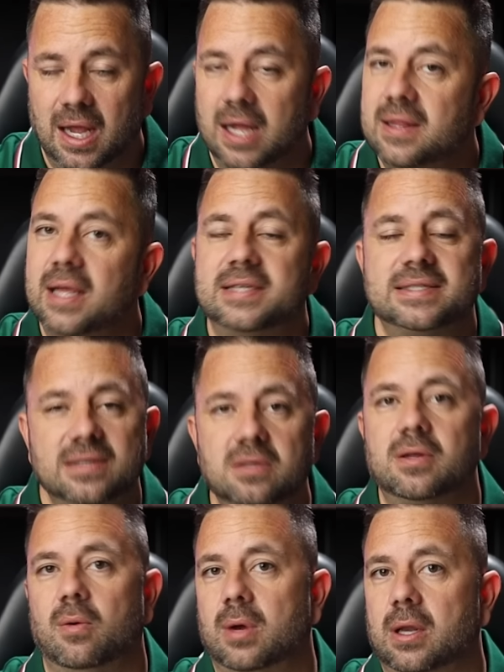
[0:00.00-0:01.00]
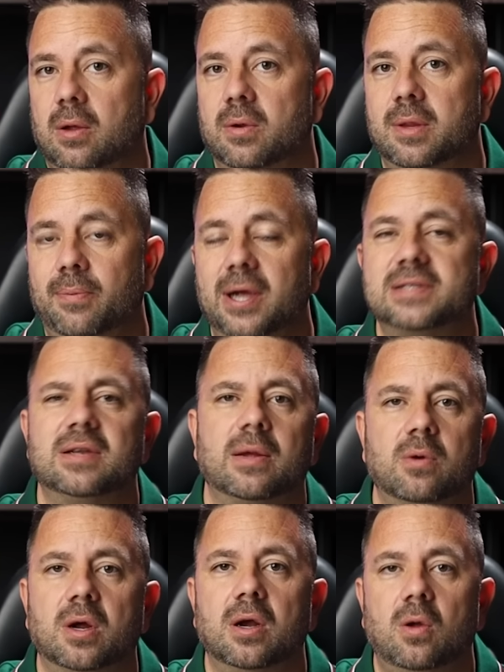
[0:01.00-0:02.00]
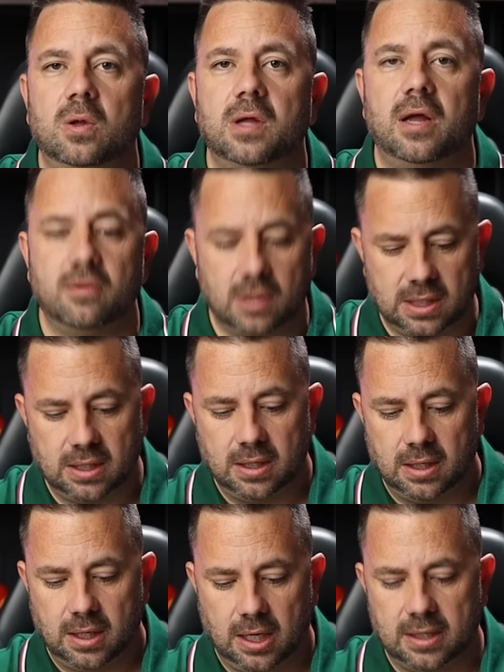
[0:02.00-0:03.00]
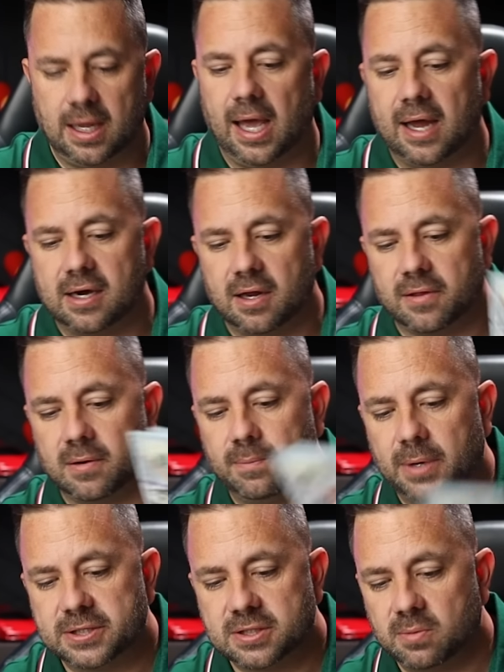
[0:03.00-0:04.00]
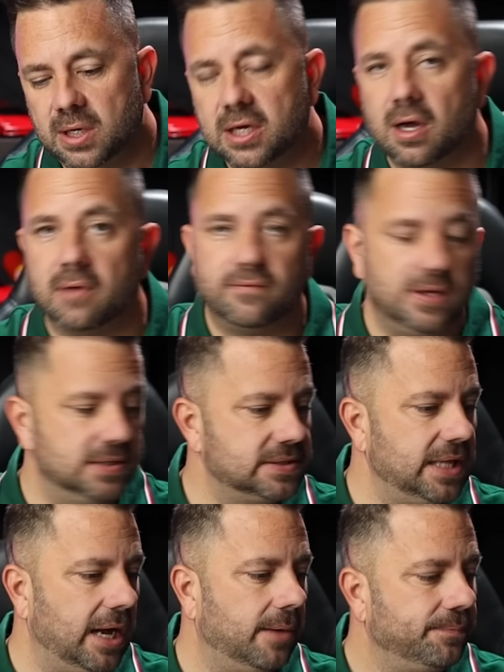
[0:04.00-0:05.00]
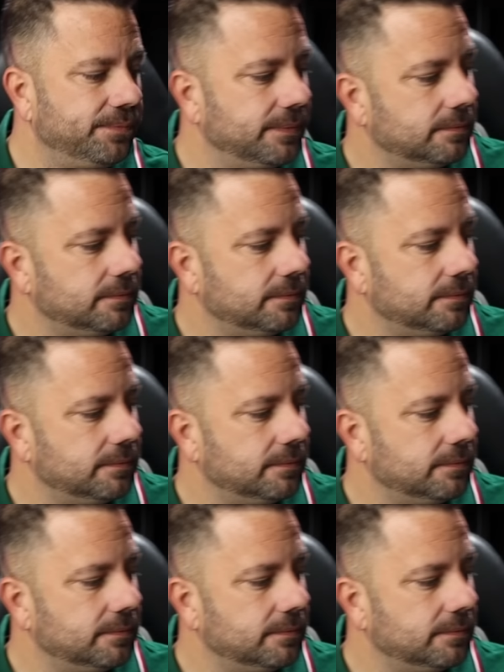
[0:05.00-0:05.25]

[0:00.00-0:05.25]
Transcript: And they still don't want to lower the price. They're like, we're going to hold on to it. And they add another bunch of recon fees. Now,